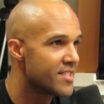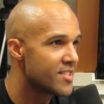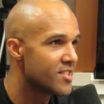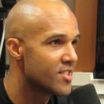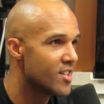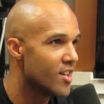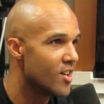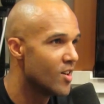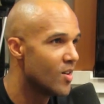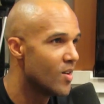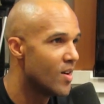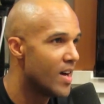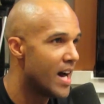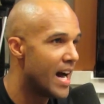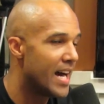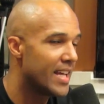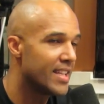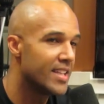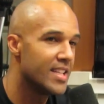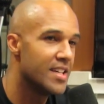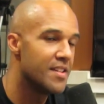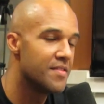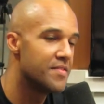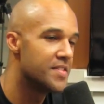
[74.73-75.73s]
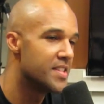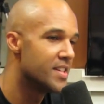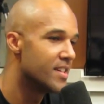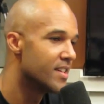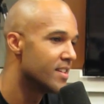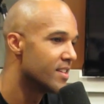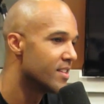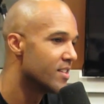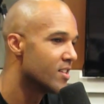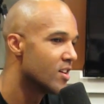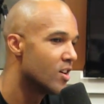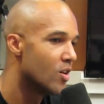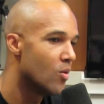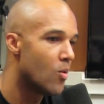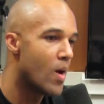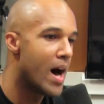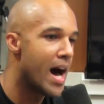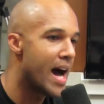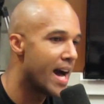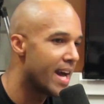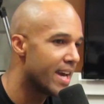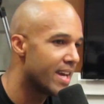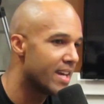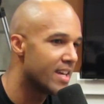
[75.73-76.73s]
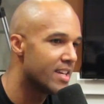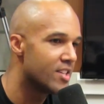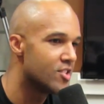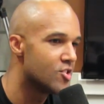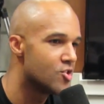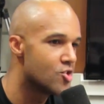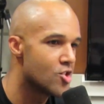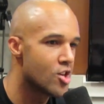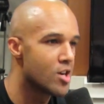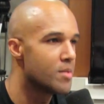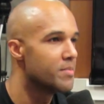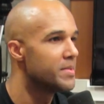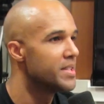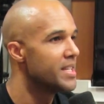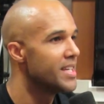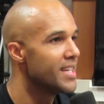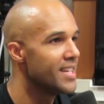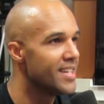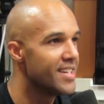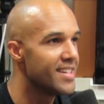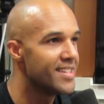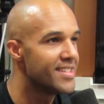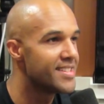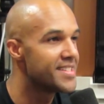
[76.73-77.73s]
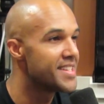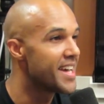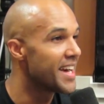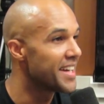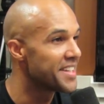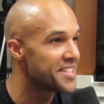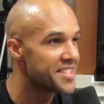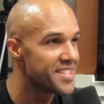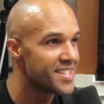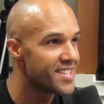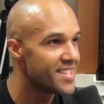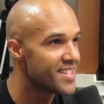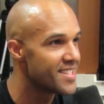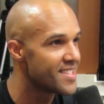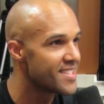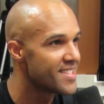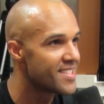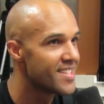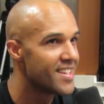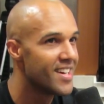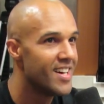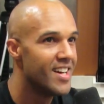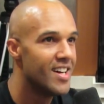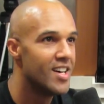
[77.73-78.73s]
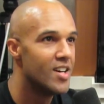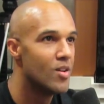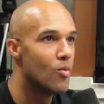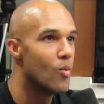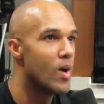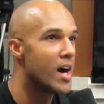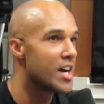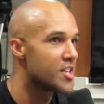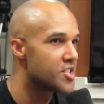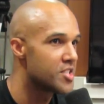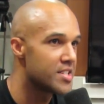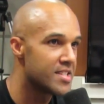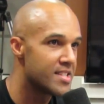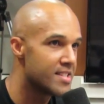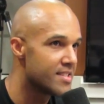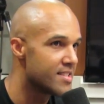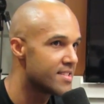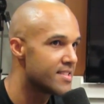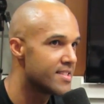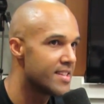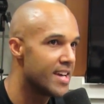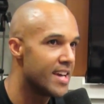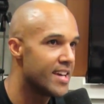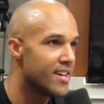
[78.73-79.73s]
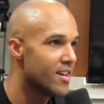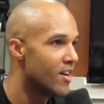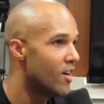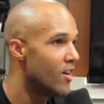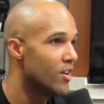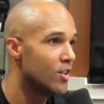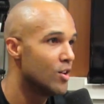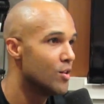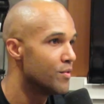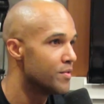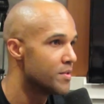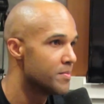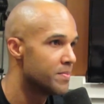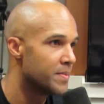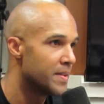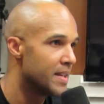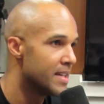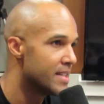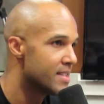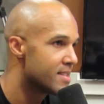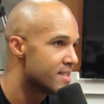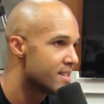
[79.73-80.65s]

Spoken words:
So lived in Hawaii, Germany, Texas, Washington State, all over the place.